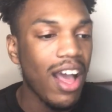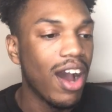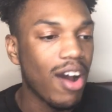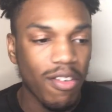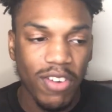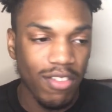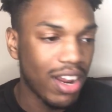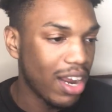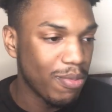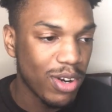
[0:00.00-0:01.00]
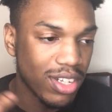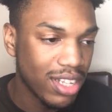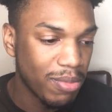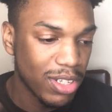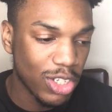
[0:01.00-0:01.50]
I can't think right now because
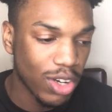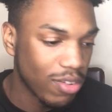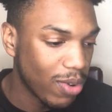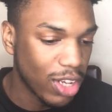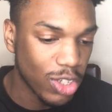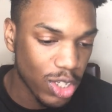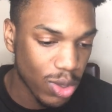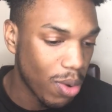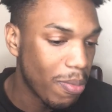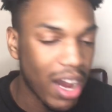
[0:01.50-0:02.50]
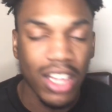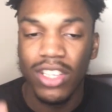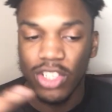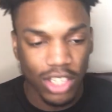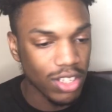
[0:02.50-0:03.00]
I'm in shock of what I just saw, but
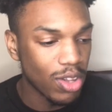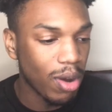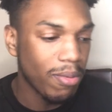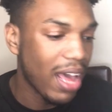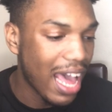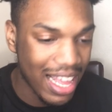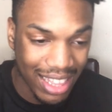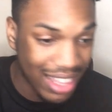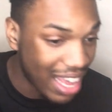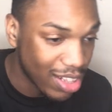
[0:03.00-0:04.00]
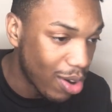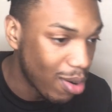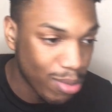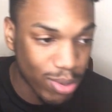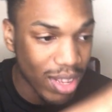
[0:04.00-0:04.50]
she's dope. They're
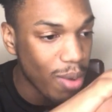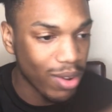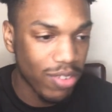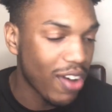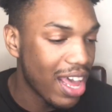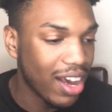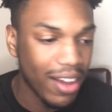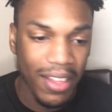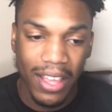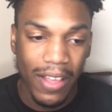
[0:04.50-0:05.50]
dope. It was fire.